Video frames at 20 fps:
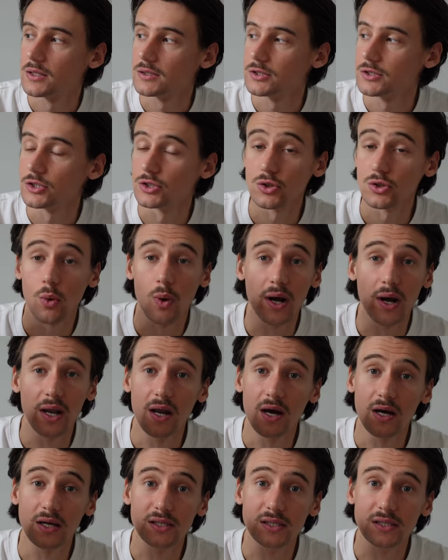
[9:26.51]
just quite
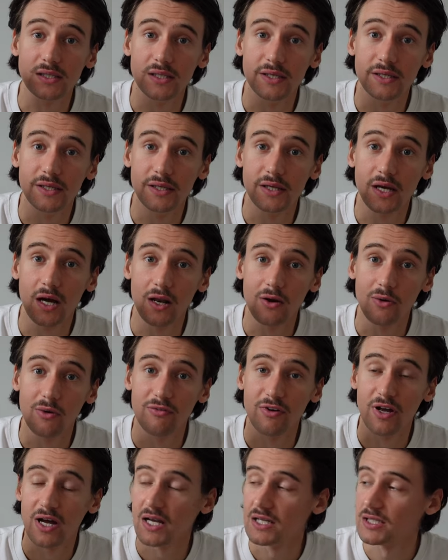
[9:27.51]
liked the colour of
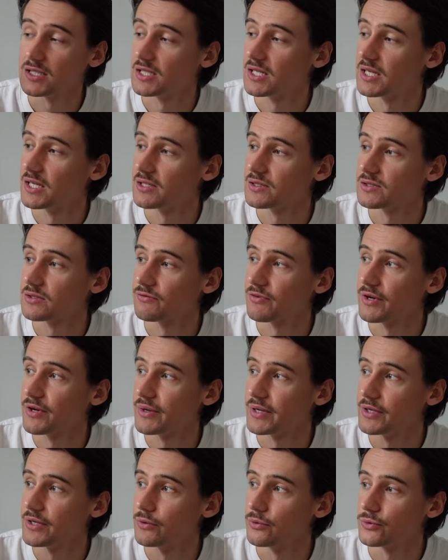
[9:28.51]
it actually it's a
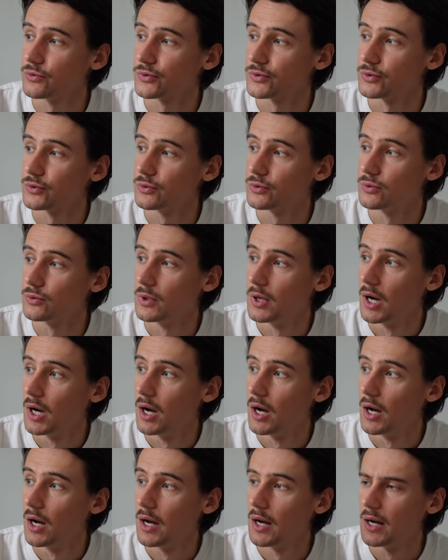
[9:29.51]
very neutral
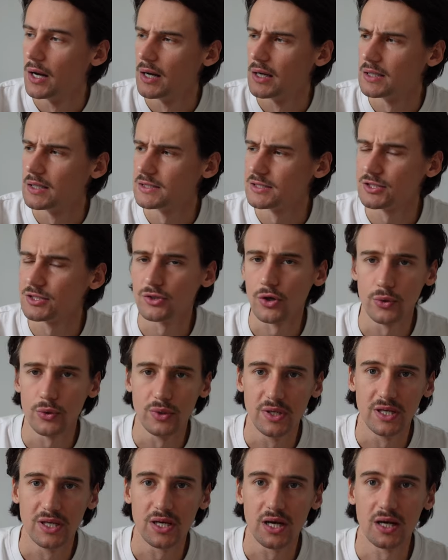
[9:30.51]
uh,
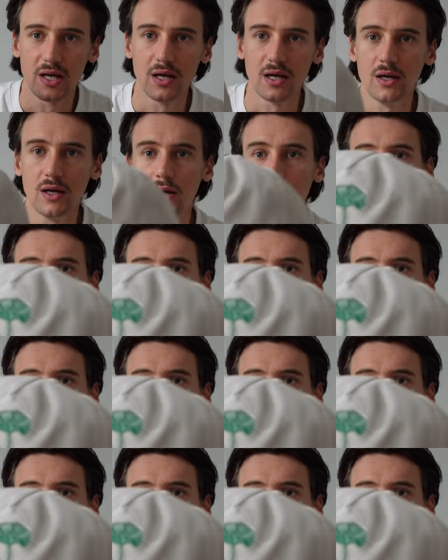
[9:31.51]
stony colour